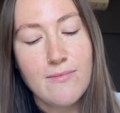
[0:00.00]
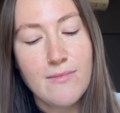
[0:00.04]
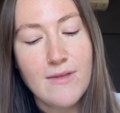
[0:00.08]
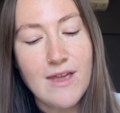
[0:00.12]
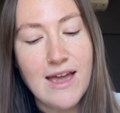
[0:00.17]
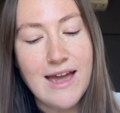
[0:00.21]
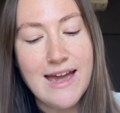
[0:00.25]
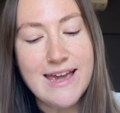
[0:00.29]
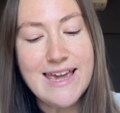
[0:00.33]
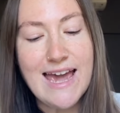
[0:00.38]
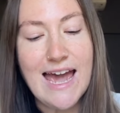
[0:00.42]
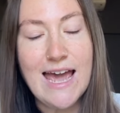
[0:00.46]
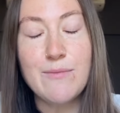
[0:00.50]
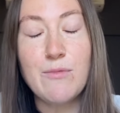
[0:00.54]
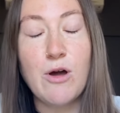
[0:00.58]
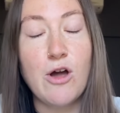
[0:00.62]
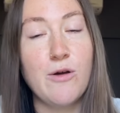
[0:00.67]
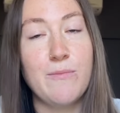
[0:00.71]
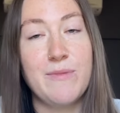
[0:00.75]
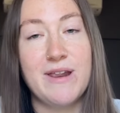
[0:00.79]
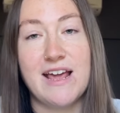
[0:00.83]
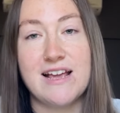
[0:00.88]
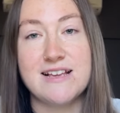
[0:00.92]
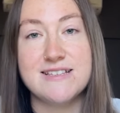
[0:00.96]
I came
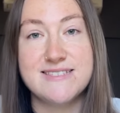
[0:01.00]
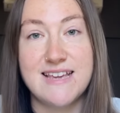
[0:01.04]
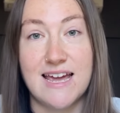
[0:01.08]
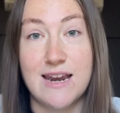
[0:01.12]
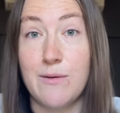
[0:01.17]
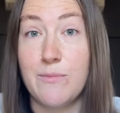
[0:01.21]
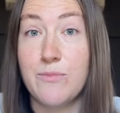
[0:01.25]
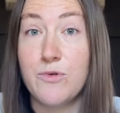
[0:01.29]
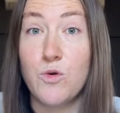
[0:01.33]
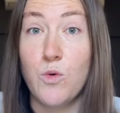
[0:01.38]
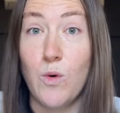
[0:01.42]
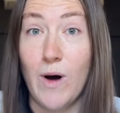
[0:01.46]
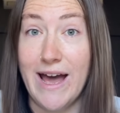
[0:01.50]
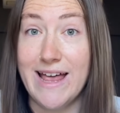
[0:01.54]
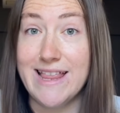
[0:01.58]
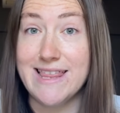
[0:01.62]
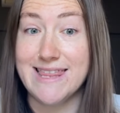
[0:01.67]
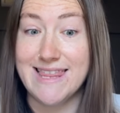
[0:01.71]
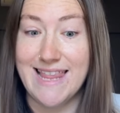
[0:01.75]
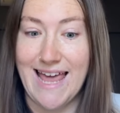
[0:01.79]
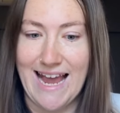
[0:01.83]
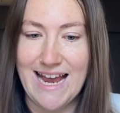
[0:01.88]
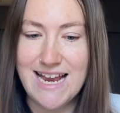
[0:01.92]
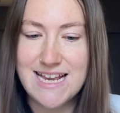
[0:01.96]
home and I stayed up quite
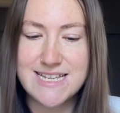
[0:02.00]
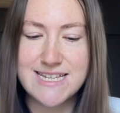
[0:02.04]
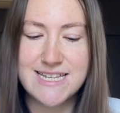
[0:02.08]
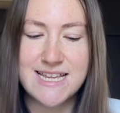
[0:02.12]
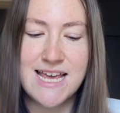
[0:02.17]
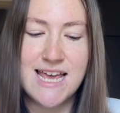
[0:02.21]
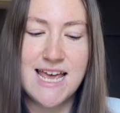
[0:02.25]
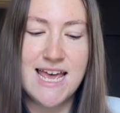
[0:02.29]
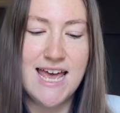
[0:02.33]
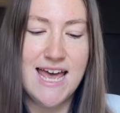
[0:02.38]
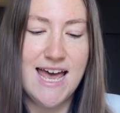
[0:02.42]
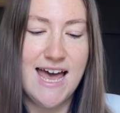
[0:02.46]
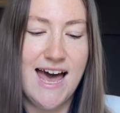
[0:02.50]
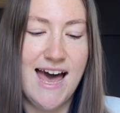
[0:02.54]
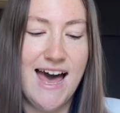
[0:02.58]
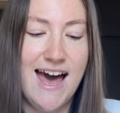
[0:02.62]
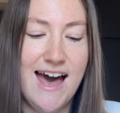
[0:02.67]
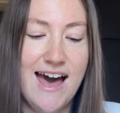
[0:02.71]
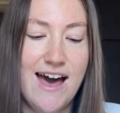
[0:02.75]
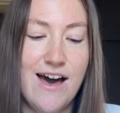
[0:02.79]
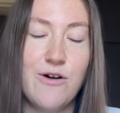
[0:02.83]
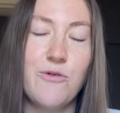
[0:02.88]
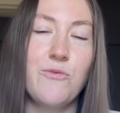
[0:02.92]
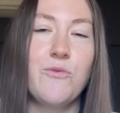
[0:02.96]
late
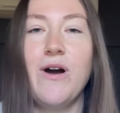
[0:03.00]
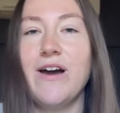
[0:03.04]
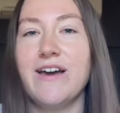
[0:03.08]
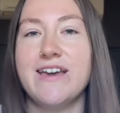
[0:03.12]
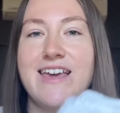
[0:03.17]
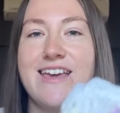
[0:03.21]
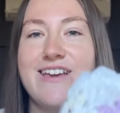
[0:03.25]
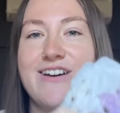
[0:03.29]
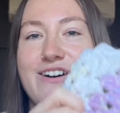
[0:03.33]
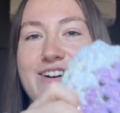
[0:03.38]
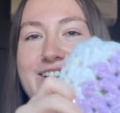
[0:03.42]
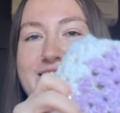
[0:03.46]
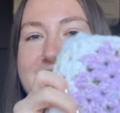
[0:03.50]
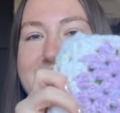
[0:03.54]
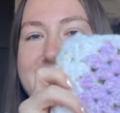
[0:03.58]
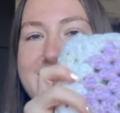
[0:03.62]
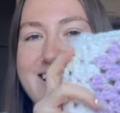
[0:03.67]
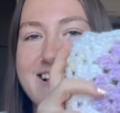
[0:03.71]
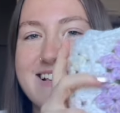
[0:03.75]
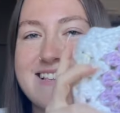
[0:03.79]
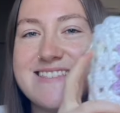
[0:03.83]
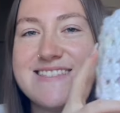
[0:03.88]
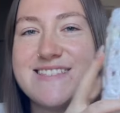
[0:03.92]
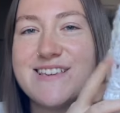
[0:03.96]
working on
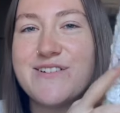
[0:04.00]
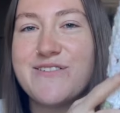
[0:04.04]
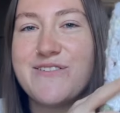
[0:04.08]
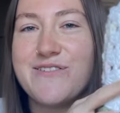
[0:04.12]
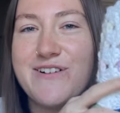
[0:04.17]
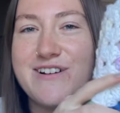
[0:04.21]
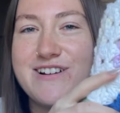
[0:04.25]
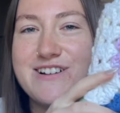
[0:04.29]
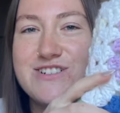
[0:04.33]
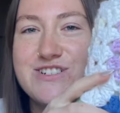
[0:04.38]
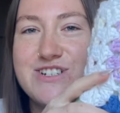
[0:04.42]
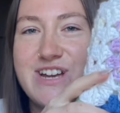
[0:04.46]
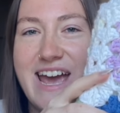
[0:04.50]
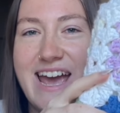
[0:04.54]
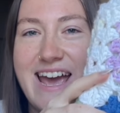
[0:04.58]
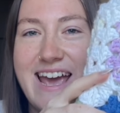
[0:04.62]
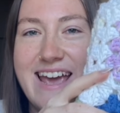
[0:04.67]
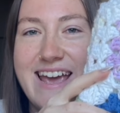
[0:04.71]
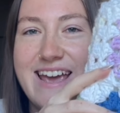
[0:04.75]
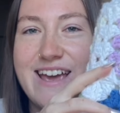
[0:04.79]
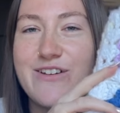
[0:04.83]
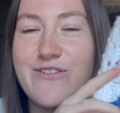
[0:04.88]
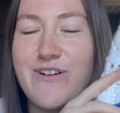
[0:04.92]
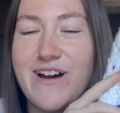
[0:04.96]
this
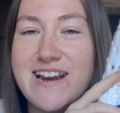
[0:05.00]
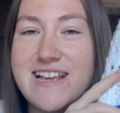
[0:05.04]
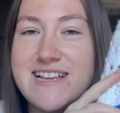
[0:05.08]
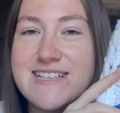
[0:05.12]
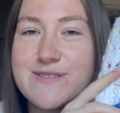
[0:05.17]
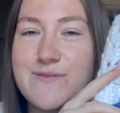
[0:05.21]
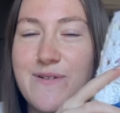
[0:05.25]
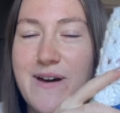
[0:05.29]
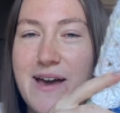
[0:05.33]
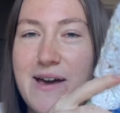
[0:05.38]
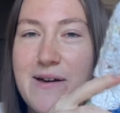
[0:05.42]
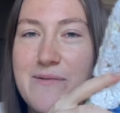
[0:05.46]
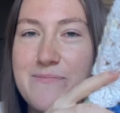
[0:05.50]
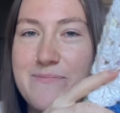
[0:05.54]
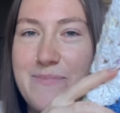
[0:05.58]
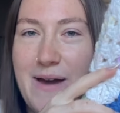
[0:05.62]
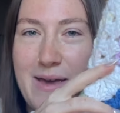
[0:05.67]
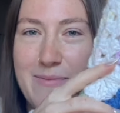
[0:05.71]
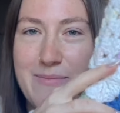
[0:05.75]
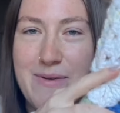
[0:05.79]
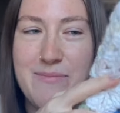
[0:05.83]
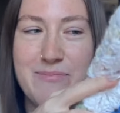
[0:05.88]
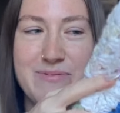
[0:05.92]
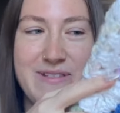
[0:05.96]
crochet granny square
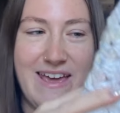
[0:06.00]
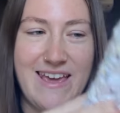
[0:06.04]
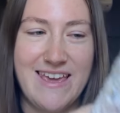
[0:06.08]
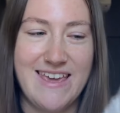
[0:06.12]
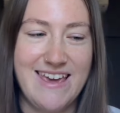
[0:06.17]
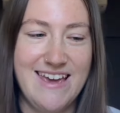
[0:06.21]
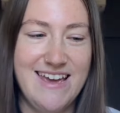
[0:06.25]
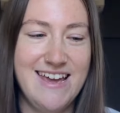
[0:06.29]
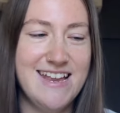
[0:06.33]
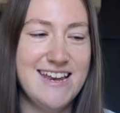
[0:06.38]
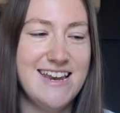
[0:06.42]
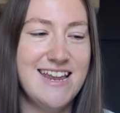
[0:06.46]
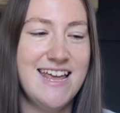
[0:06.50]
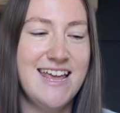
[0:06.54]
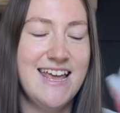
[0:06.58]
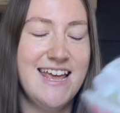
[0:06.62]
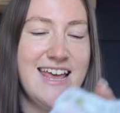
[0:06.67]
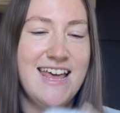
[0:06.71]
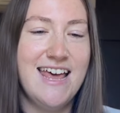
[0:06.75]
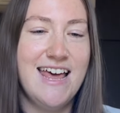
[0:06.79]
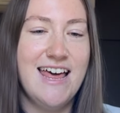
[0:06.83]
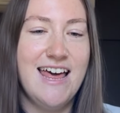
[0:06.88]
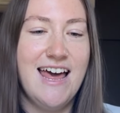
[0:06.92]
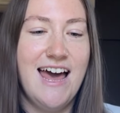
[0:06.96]
baby blanket.
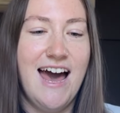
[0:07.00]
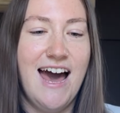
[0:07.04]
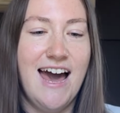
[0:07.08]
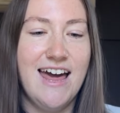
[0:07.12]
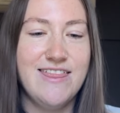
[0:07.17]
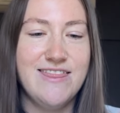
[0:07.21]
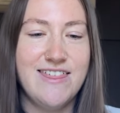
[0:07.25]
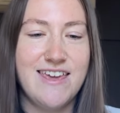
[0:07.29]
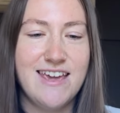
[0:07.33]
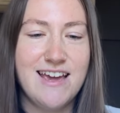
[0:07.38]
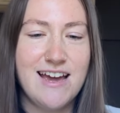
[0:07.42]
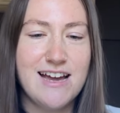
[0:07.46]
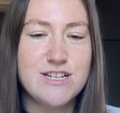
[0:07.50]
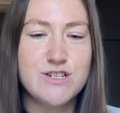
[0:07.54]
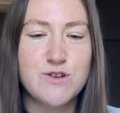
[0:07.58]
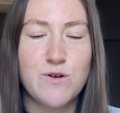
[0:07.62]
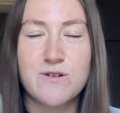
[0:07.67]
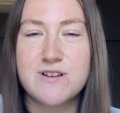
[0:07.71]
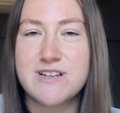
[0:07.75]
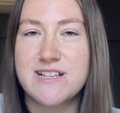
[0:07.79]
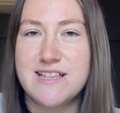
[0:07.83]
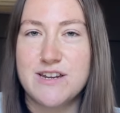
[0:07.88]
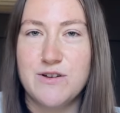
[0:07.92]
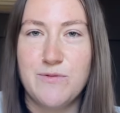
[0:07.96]
I think I
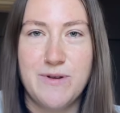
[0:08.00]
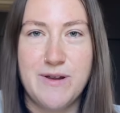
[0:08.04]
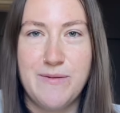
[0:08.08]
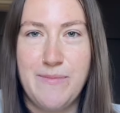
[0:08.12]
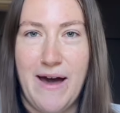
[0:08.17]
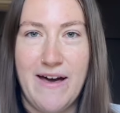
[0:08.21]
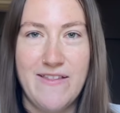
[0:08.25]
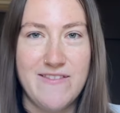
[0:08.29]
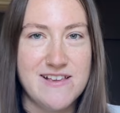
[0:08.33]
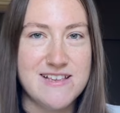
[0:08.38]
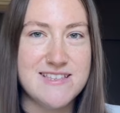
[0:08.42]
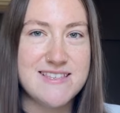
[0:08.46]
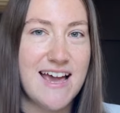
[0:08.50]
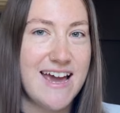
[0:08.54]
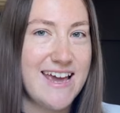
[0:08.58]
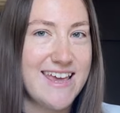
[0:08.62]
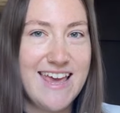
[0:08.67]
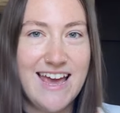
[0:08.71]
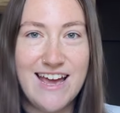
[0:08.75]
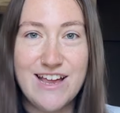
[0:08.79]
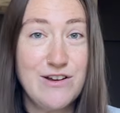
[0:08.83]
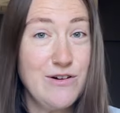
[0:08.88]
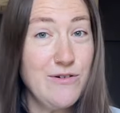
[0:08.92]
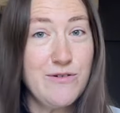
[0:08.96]
talked a little bit about this. I
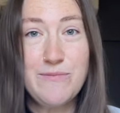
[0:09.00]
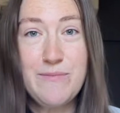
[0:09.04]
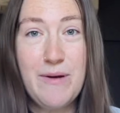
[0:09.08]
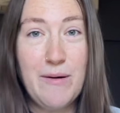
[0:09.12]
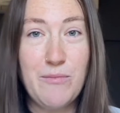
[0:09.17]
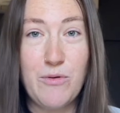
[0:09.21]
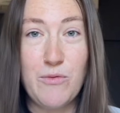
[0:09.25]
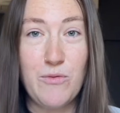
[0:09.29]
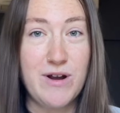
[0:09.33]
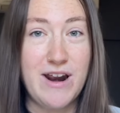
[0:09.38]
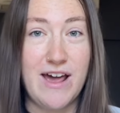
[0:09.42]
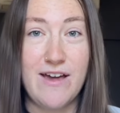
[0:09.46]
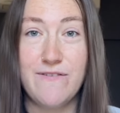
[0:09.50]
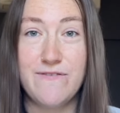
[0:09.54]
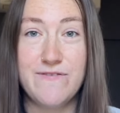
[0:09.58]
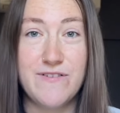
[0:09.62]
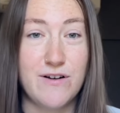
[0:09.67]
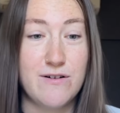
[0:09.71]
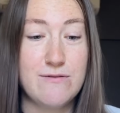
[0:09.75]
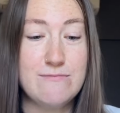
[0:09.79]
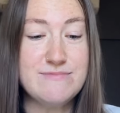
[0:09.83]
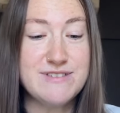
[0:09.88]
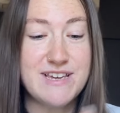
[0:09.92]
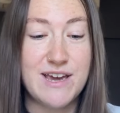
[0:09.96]
cannot remember what I
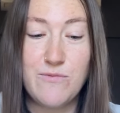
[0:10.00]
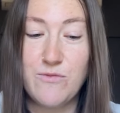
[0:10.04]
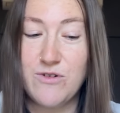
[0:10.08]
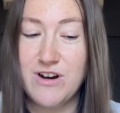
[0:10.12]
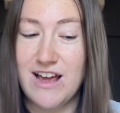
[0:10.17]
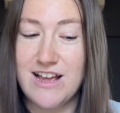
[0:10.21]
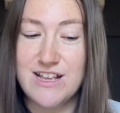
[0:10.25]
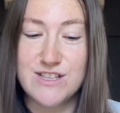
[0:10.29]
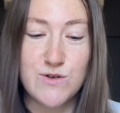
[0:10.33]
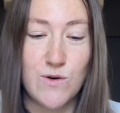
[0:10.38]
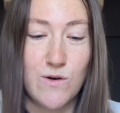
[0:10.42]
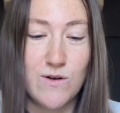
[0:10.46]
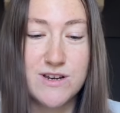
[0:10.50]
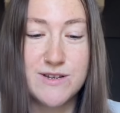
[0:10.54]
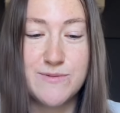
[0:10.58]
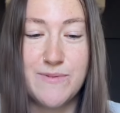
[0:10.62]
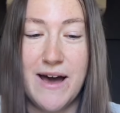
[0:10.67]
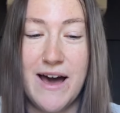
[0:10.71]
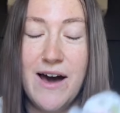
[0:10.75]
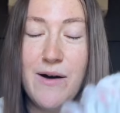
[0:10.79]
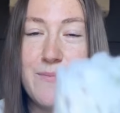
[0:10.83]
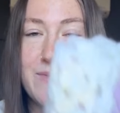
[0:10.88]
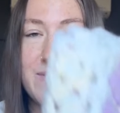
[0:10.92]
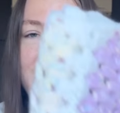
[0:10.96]
filmed and what I talked
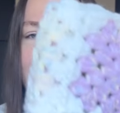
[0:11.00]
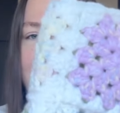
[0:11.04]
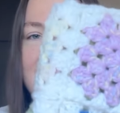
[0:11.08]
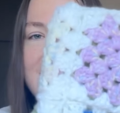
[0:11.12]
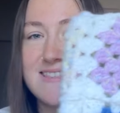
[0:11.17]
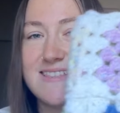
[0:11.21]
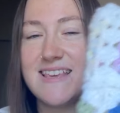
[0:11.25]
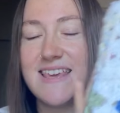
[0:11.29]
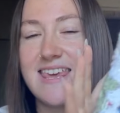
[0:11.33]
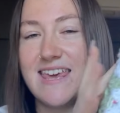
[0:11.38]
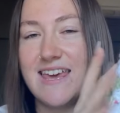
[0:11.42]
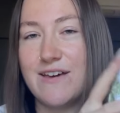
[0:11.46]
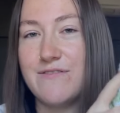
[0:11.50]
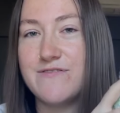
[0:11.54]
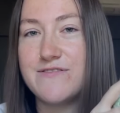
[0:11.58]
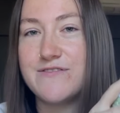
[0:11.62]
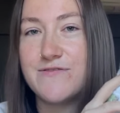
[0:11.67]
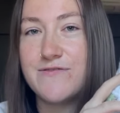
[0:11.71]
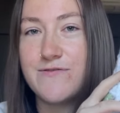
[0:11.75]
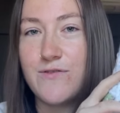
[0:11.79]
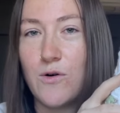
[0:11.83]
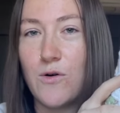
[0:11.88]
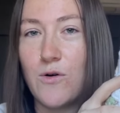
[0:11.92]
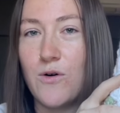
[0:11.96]
about, but this is a gift
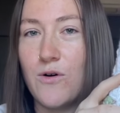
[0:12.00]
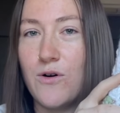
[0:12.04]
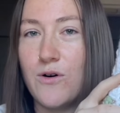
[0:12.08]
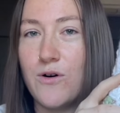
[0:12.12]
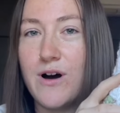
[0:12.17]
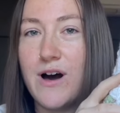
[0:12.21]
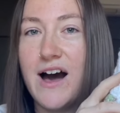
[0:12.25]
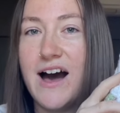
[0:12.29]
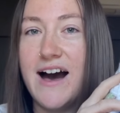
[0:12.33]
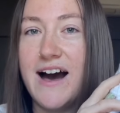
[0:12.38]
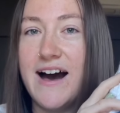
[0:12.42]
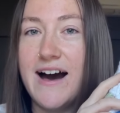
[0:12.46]
for